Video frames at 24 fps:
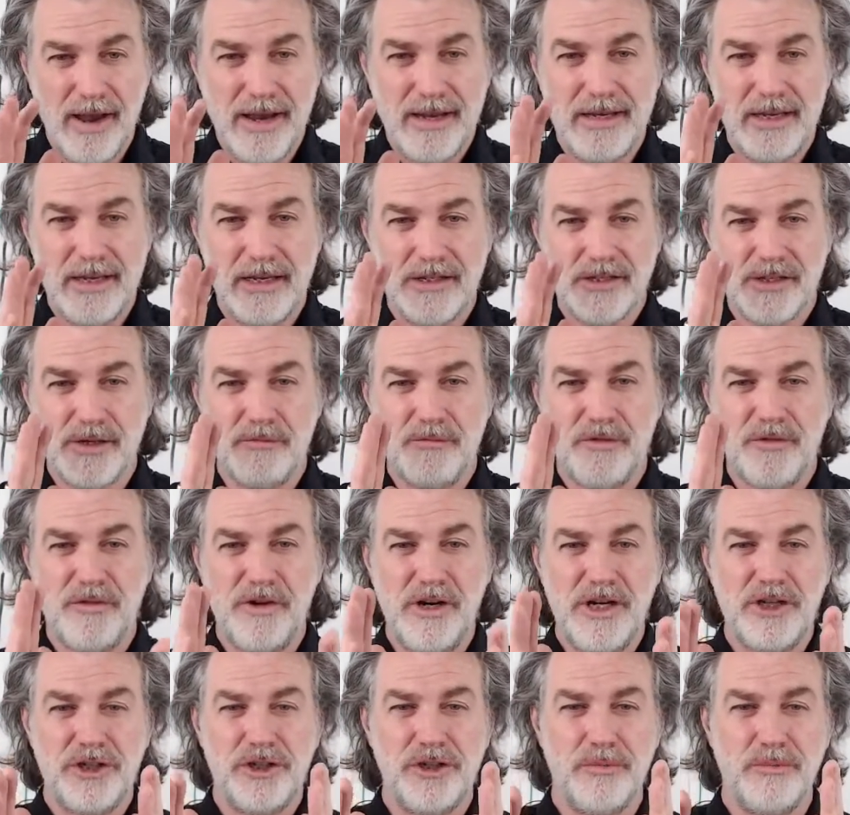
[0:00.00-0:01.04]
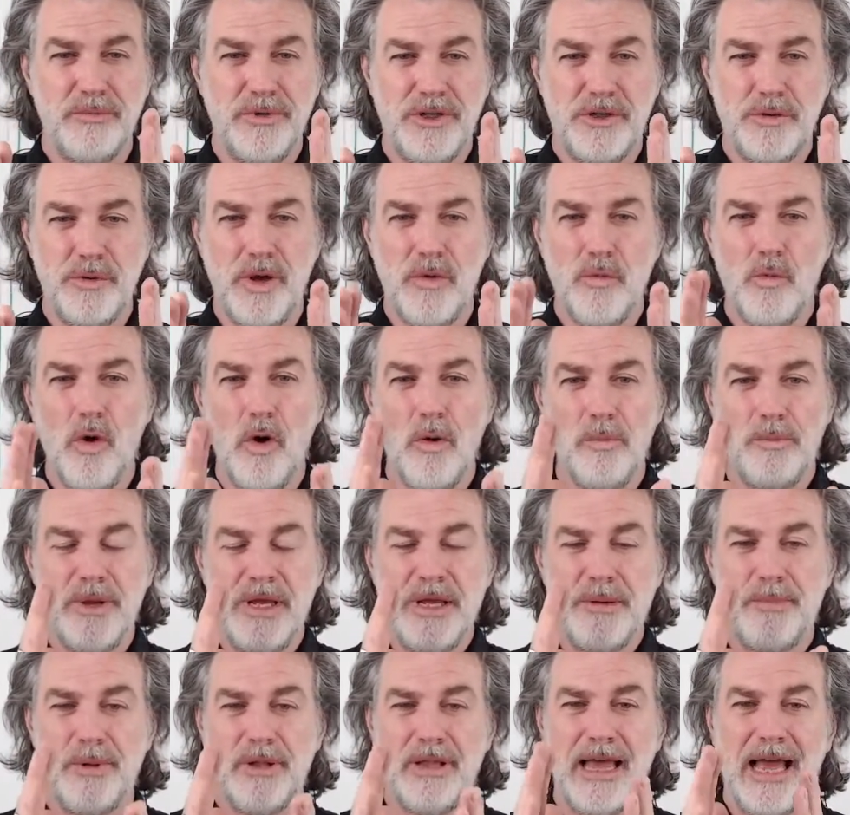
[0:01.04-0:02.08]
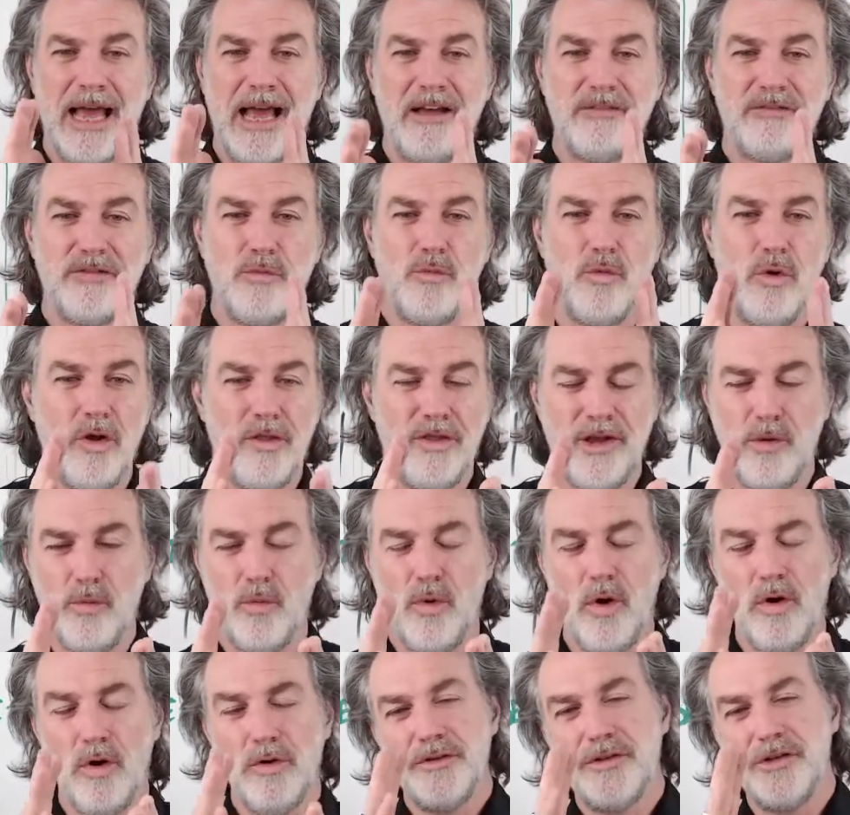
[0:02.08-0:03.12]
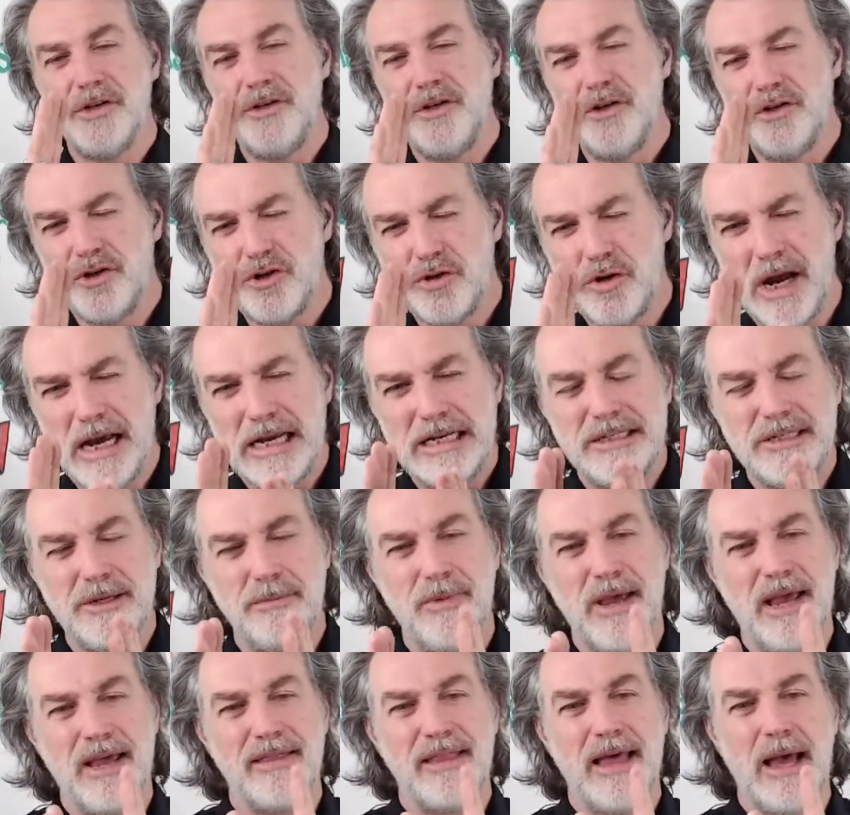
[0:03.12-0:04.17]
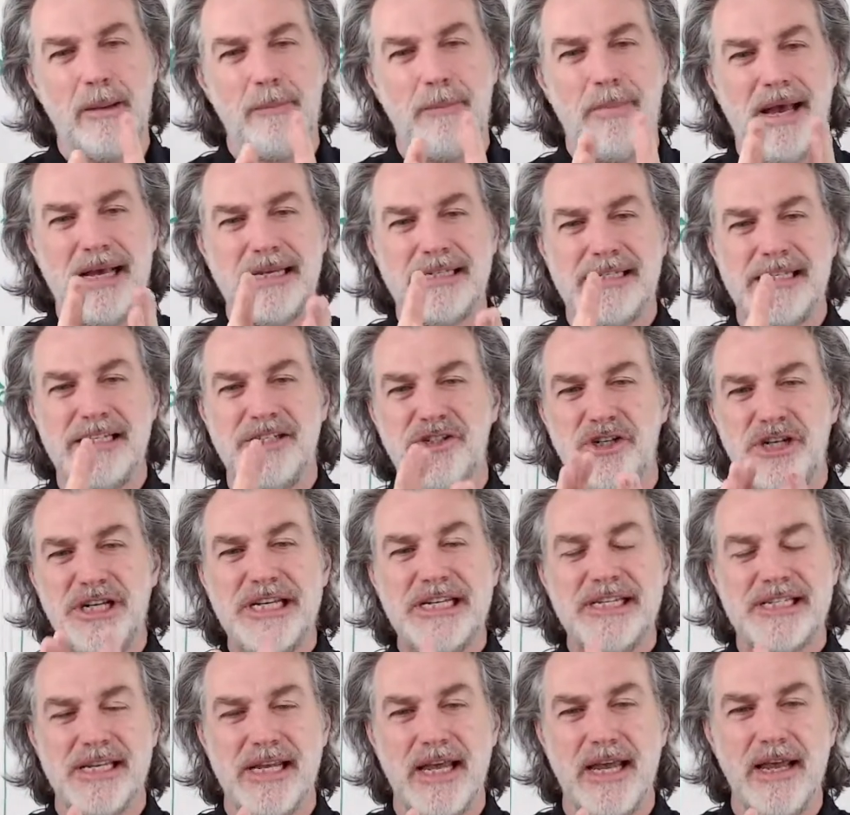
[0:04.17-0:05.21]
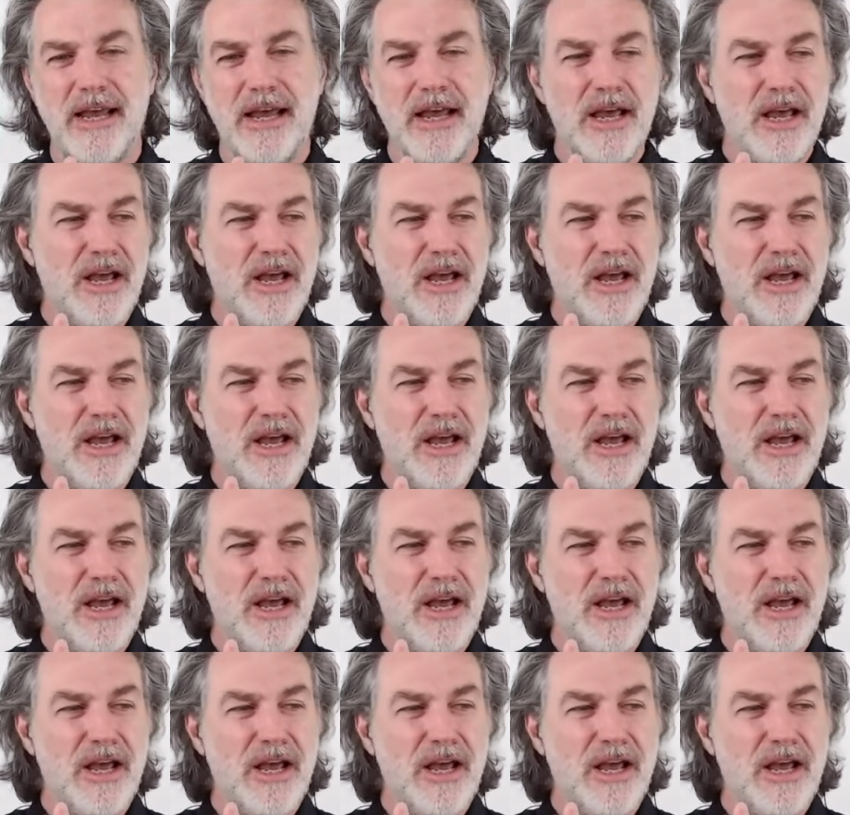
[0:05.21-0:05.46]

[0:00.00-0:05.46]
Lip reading: finding some friction between what people have and what they want, and you're trying to make that passage easy.